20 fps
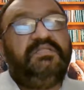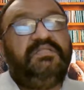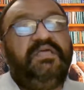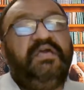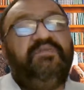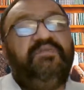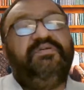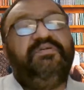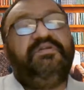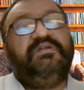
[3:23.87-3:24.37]
They
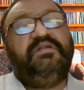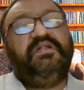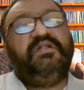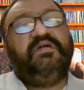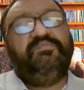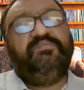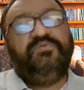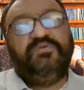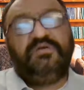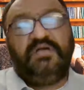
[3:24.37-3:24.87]
have written
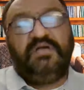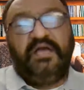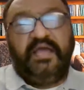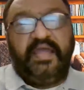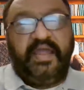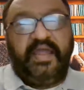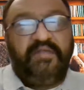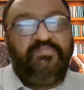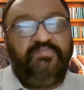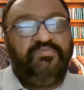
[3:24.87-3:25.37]
a book, a
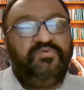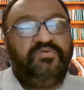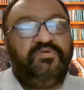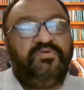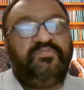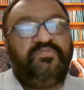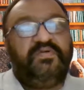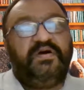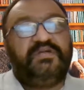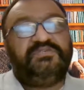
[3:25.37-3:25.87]

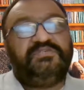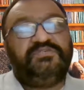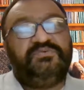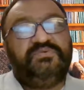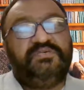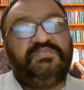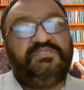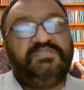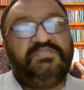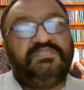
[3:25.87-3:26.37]
handbook for
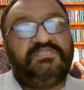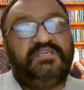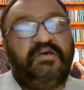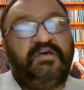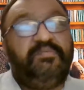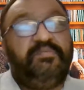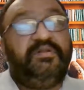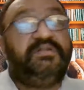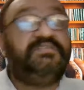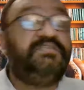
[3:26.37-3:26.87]
students,
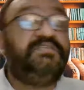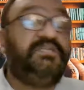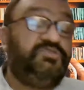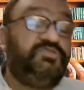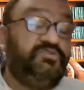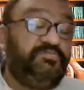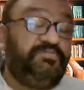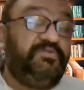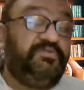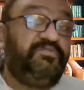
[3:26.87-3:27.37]
examiners, and
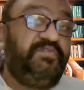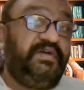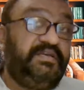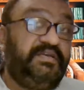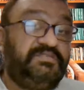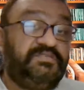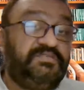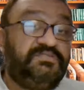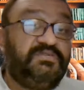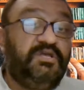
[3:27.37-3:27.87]

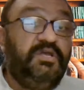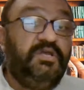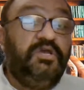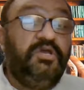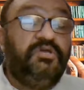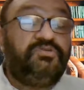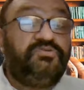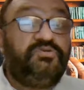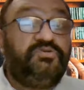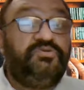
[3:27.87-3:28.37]
supervisors.
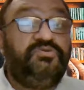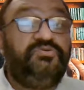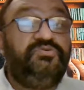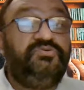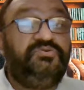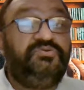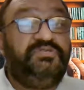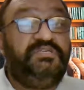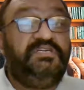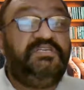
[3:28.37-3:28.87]
So you
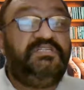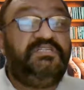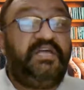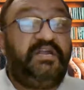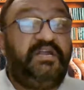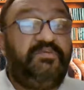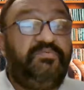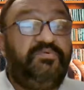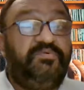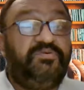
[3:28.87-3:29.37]
should read
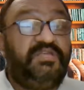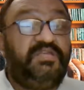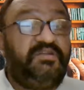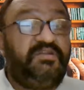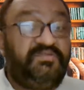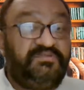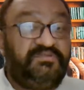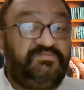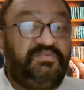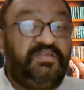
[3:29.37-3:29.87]
that book.
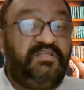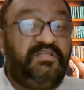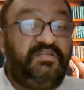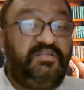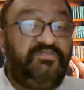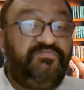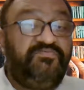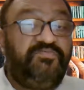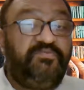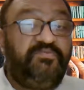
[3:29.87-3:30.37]
That was very
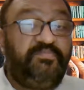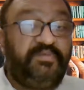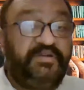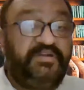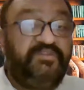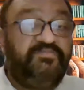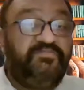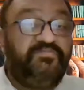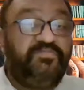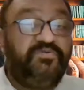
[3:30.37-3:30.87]

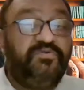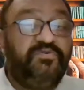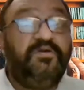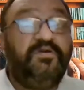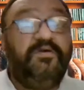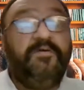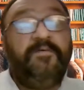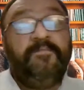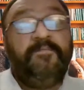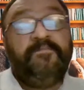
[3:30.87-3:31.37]
informative book.